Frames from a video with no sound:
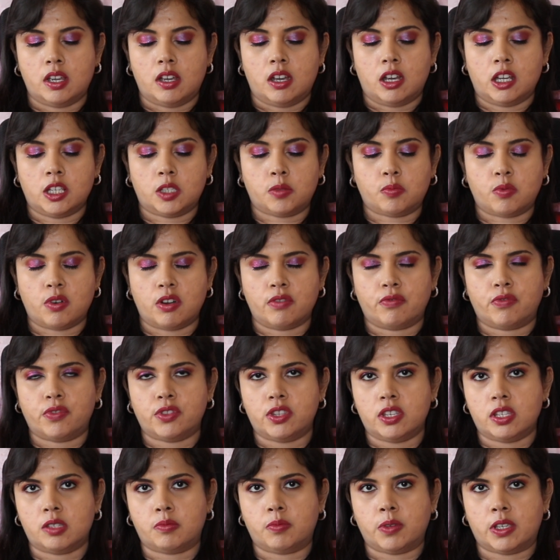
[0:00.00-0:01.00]
I sprung for
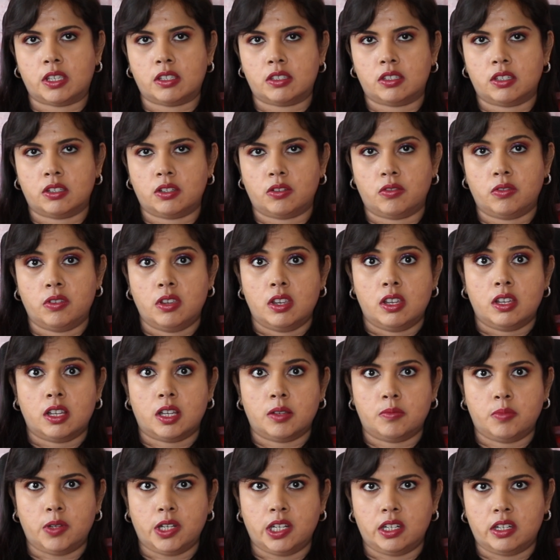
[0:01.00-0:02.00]
this because, you know,
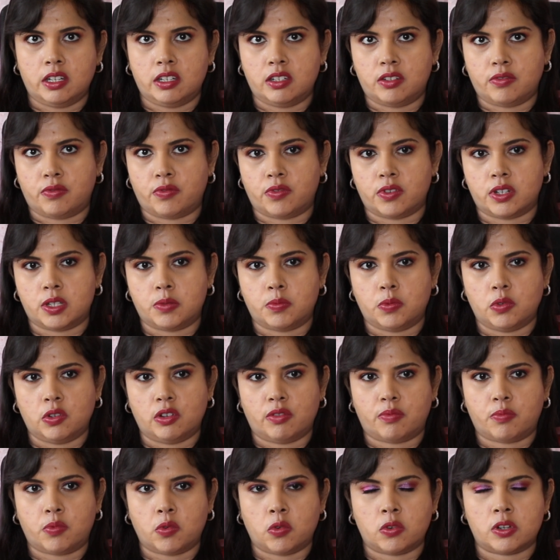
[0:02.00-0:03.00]
completely different pool
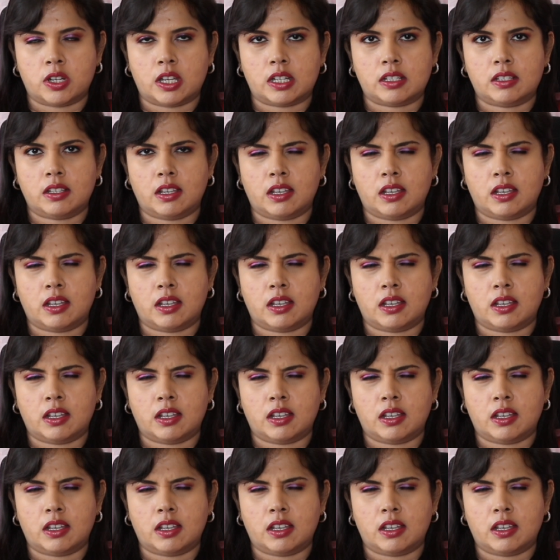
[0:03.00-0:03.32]
of products.